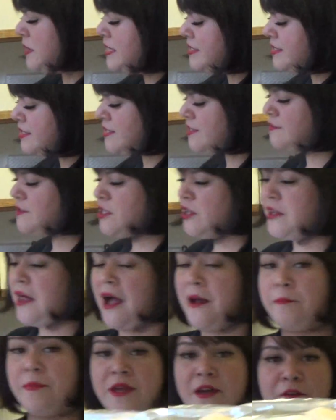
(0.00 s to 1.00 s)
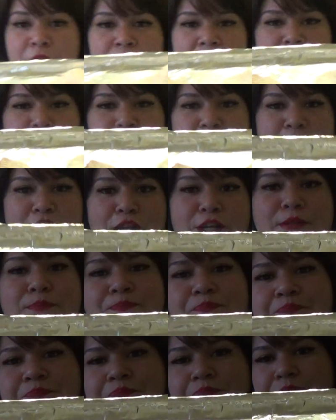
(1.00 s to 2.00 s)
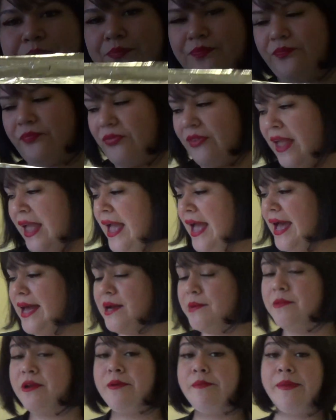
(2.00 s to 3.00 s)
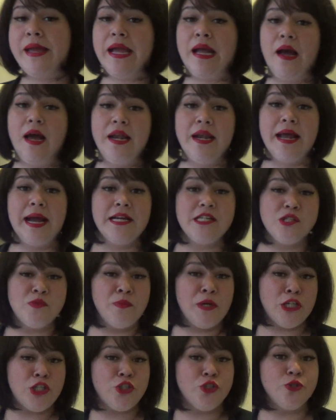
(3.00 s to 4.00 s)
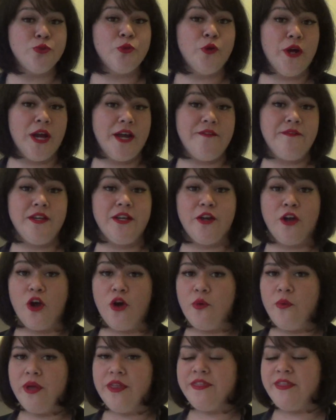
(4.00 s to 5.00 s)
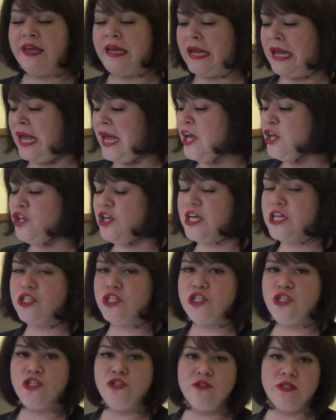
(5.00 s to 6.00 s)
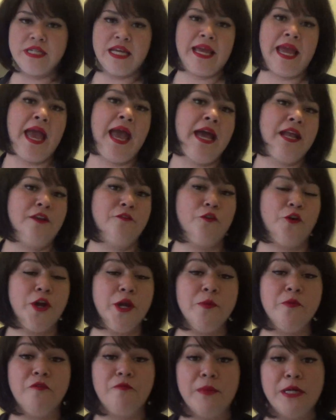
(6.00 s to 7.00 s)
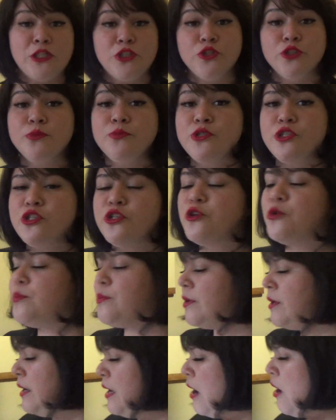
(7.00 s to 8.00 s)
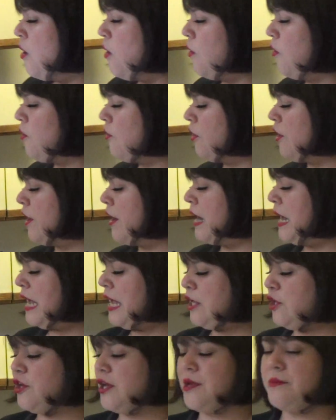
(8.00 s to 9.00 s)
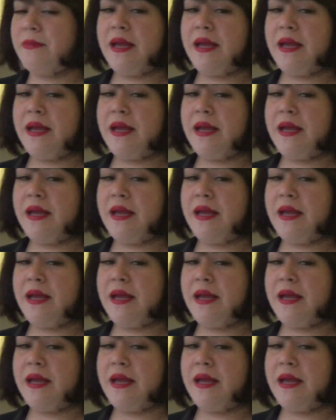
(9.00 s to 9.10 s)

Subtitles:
pieces of tilapia fish here, and I'm going to make a nice mushroom gravy to go with it. You could just use a can of cream of mushroom soup, or you can